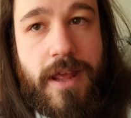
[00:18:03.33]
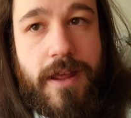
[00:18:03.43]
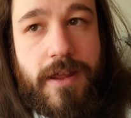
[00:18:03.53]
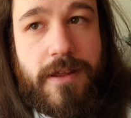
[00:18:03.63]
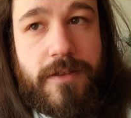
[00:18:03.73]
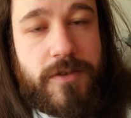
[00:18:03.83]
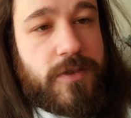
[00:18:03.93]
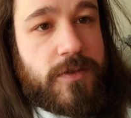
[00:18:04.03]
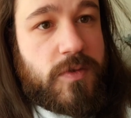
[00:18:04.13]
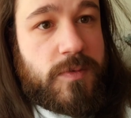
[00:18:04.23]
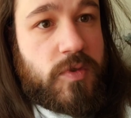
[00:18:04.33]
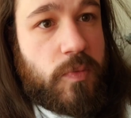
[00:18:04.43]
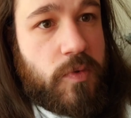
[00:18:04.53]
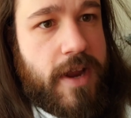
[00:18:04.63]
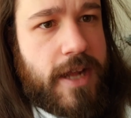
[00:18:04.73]
There's also some
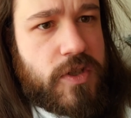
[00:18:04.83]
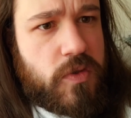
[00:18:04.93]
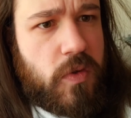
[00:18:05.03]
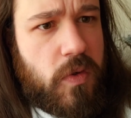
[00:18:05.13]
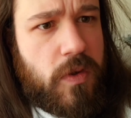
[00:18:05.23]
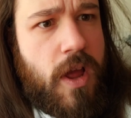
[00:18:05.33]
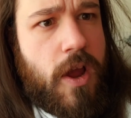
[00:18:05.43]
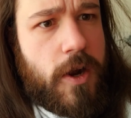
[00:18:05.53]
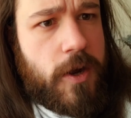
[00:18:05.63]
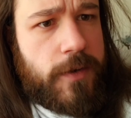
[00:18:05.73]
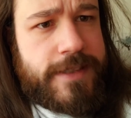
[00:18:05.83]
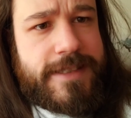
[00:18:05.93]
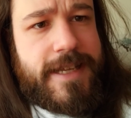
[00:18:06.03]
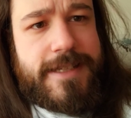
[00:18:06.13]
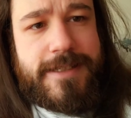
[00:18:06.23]
supernatural
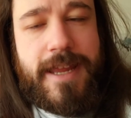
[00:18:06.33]
occurrences,